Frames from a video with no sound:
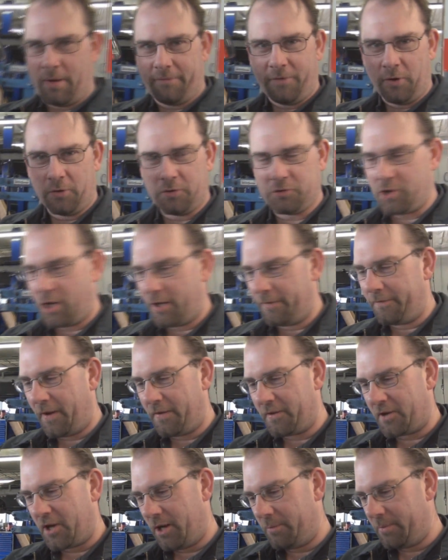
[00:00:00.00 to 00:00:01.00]
on my phone trying to
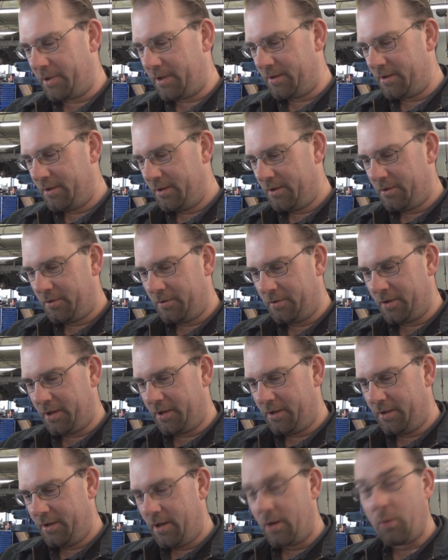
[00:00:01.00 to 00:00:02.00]
find the comment. Hold
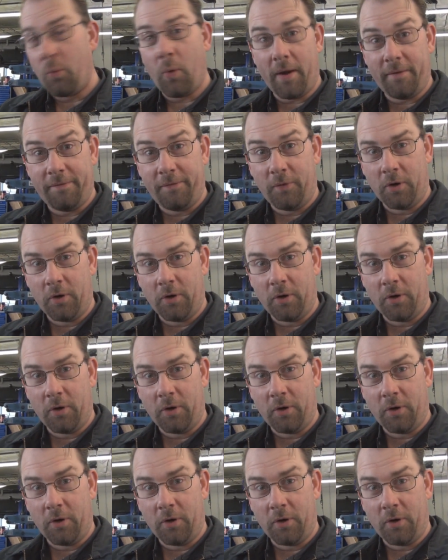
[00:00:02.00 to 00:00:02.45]
on, wait